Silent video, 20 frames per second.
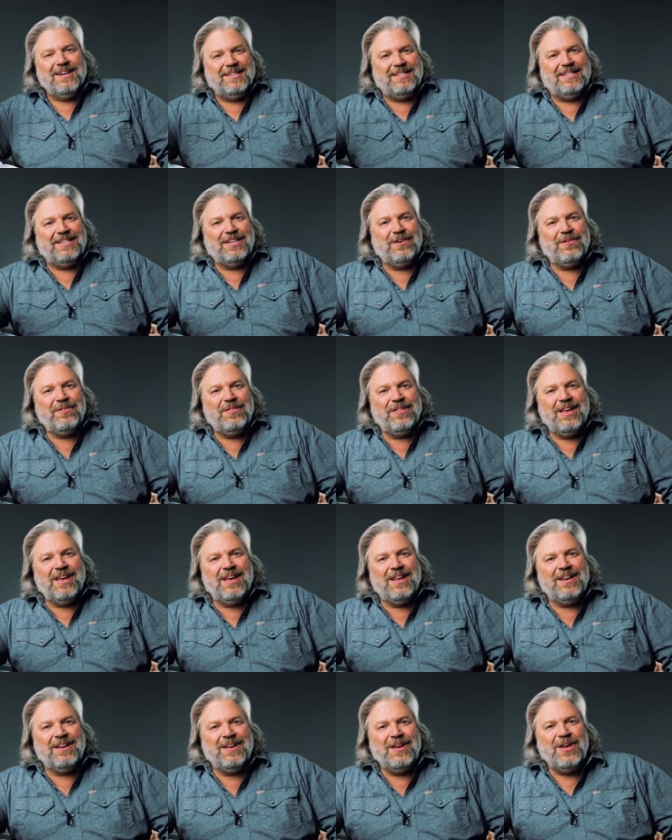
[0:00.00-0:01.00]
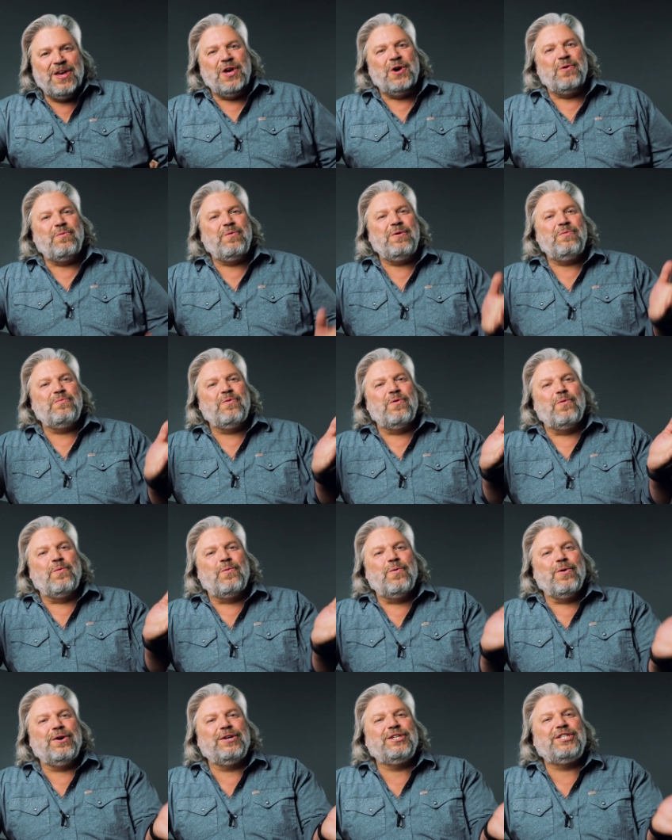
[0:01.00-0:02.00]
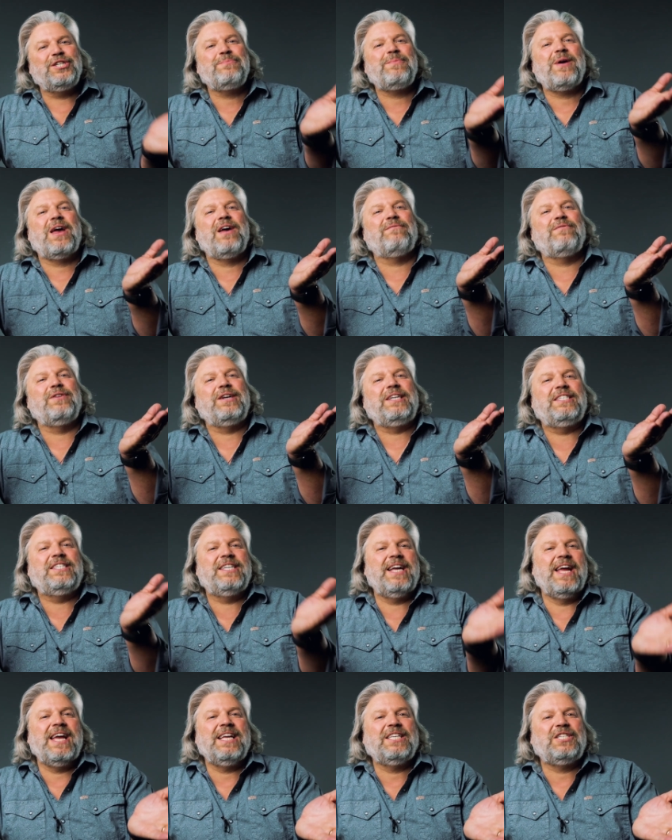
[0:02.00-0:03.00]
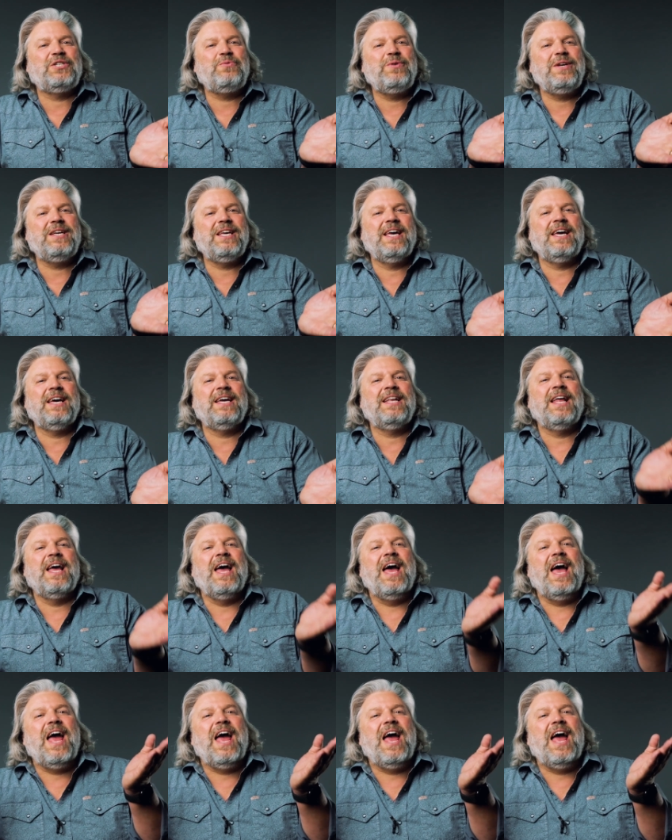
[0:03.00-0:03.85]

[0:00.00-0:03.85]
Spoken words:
Until then, we will worship every chance we get,